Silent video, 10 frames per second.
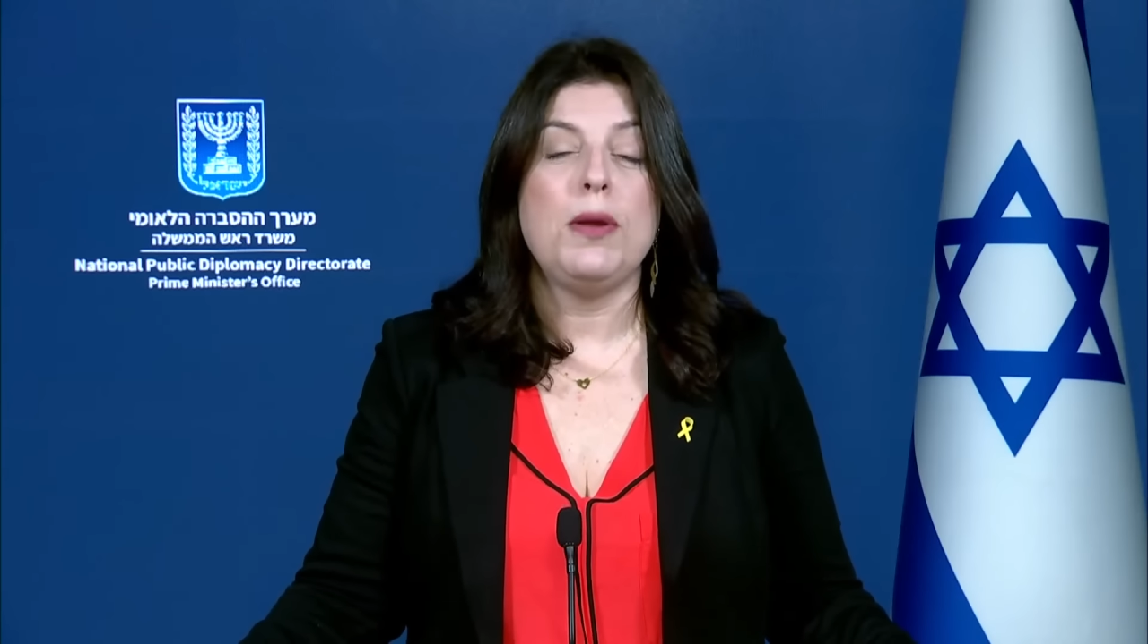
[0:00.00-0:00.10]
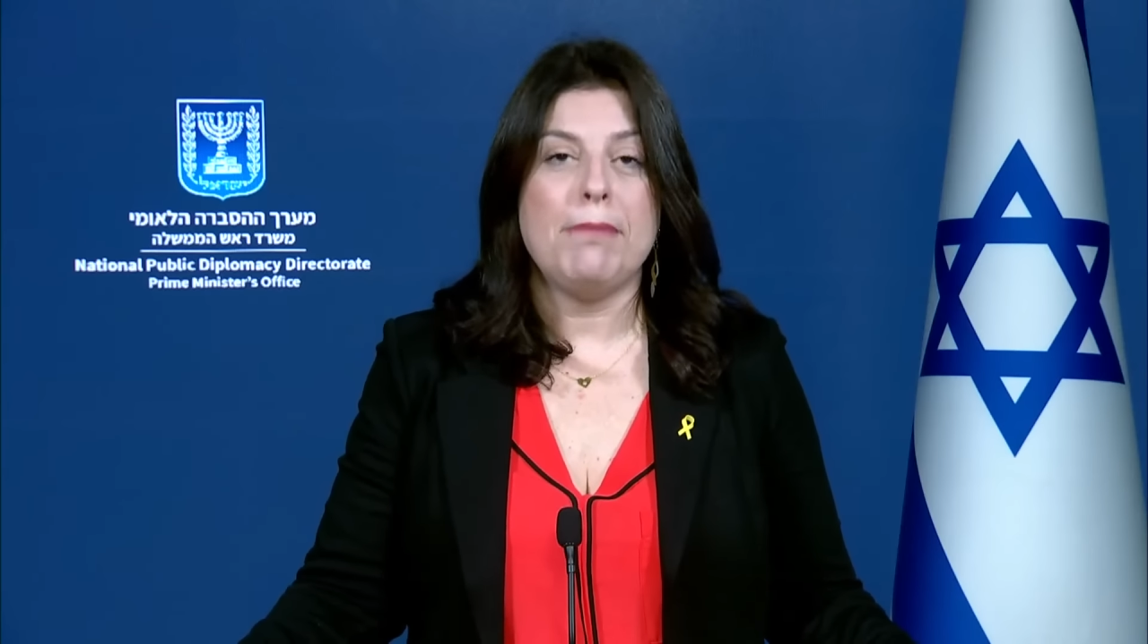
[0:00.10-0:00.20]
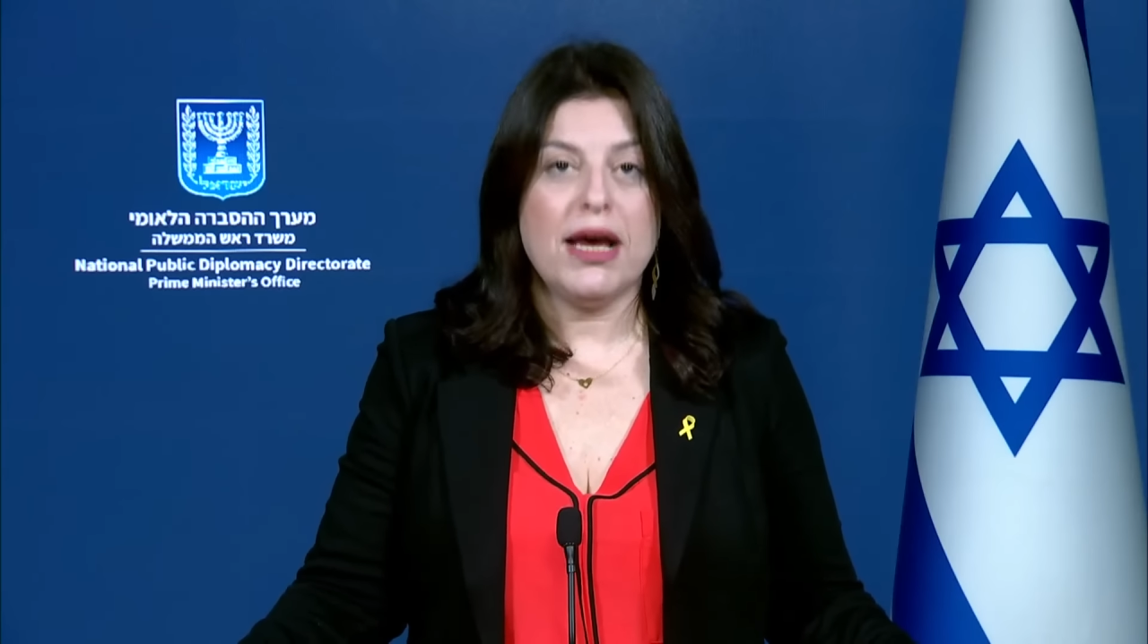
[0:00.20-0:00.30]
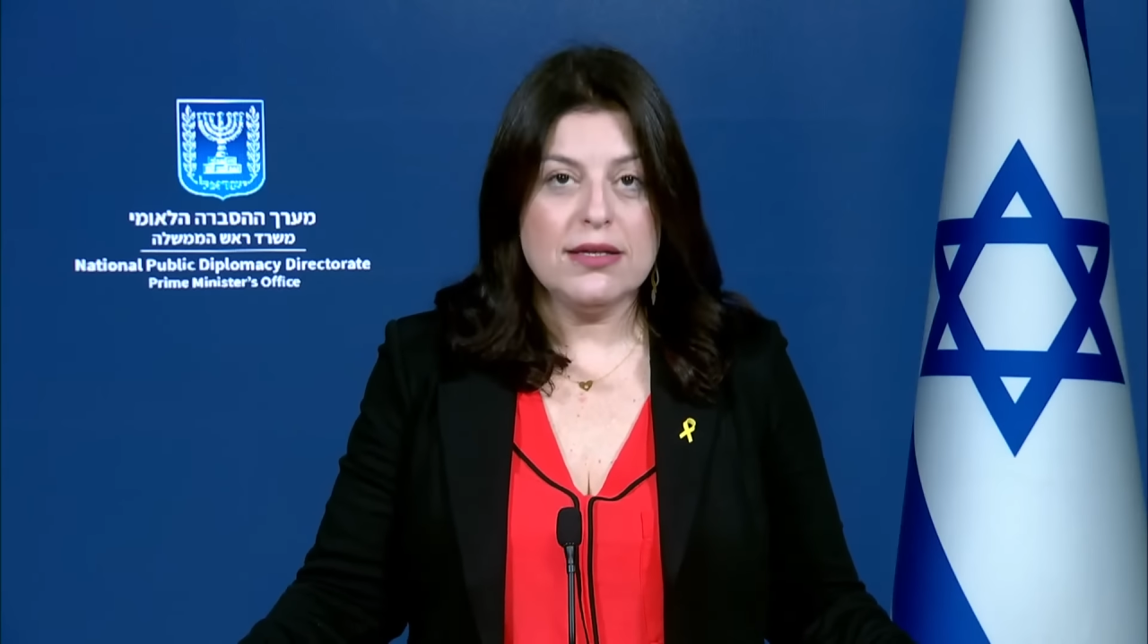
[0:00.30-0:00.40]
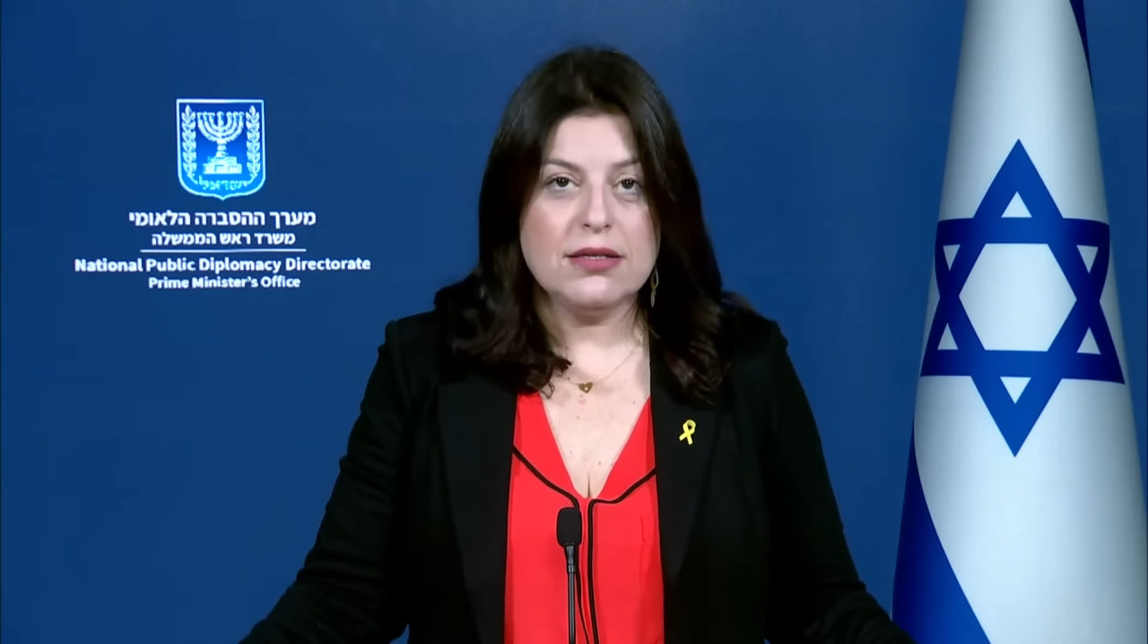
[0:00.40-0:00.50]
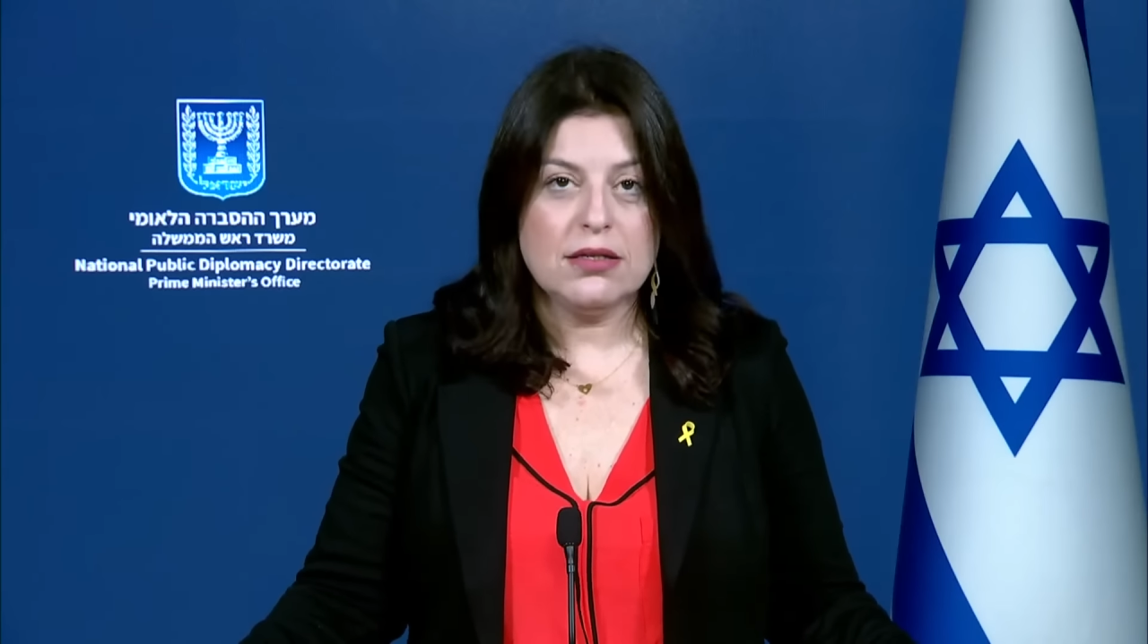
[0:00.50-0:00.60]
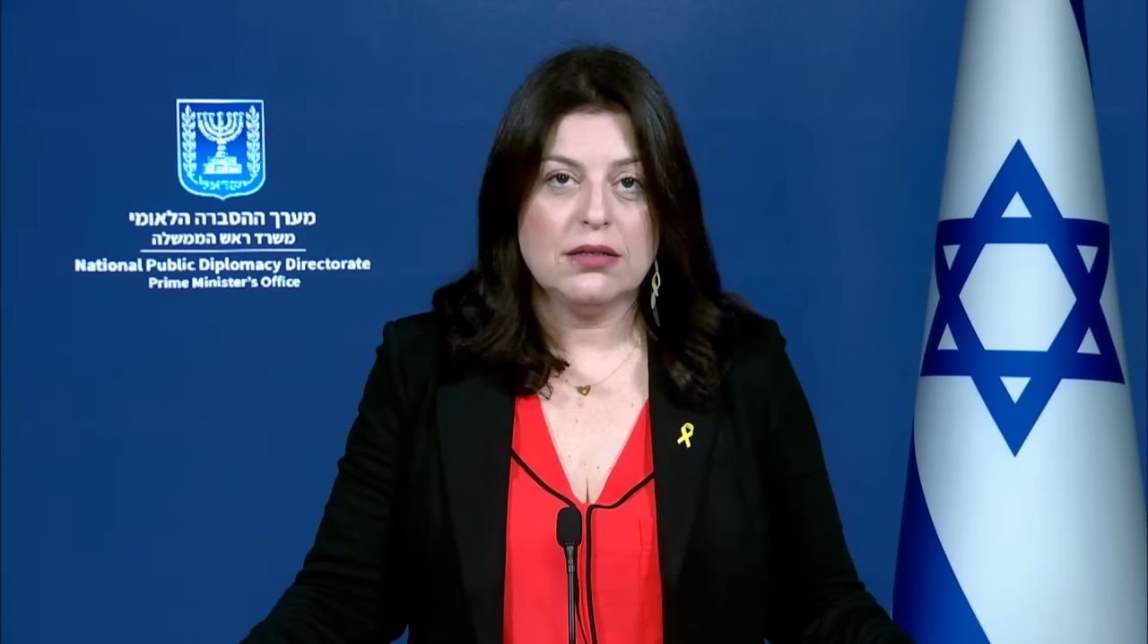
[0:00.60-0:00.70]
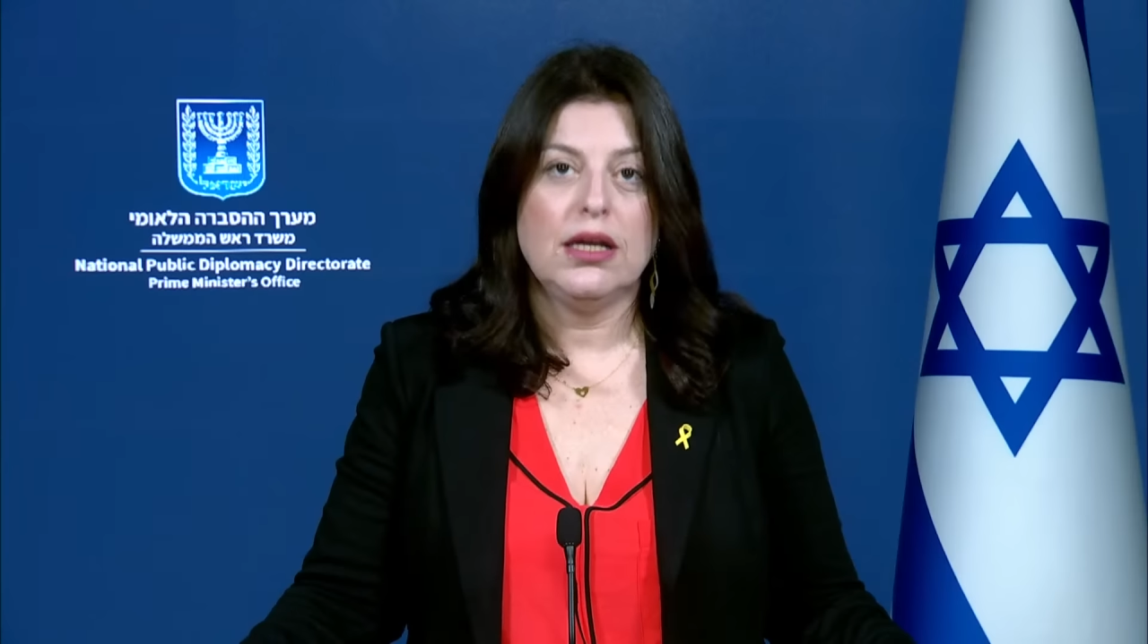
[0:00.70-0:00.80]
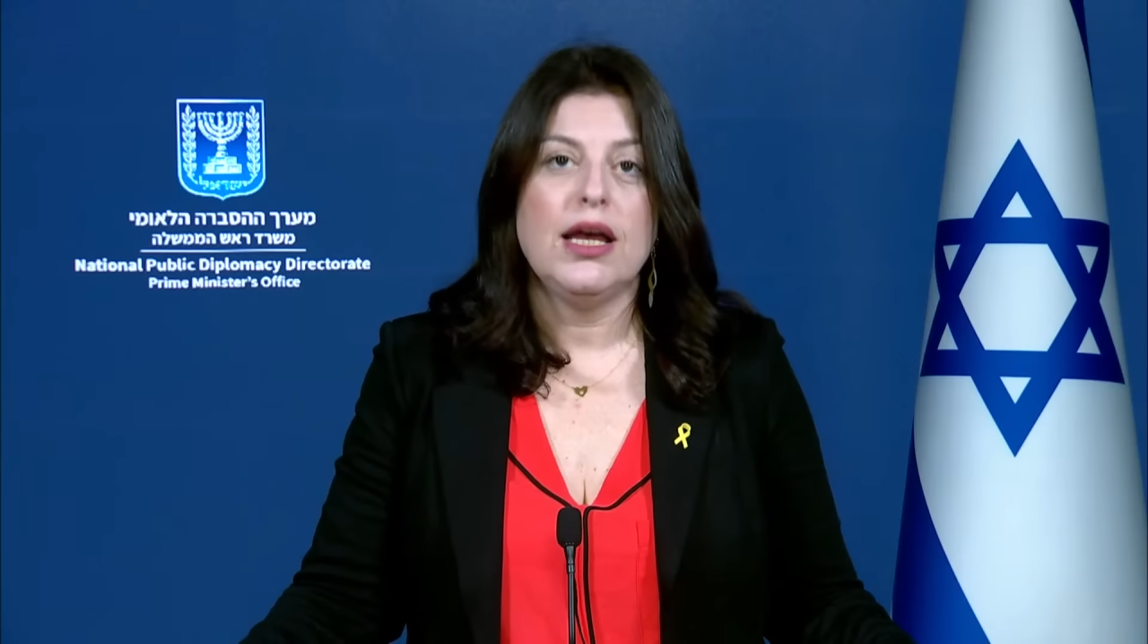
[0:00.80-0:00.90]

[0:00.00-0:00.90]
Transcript: we must